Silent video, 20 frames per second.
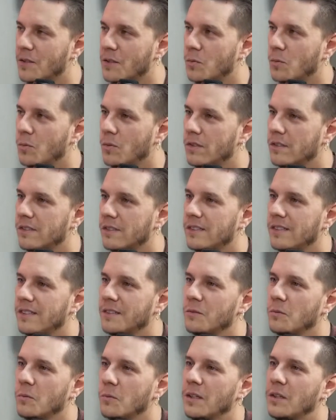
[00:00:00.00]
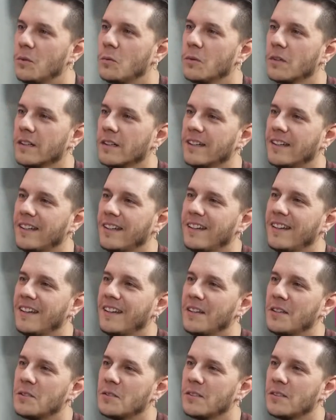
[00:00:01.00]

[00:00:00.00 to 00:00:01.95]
Was it when you were a kid?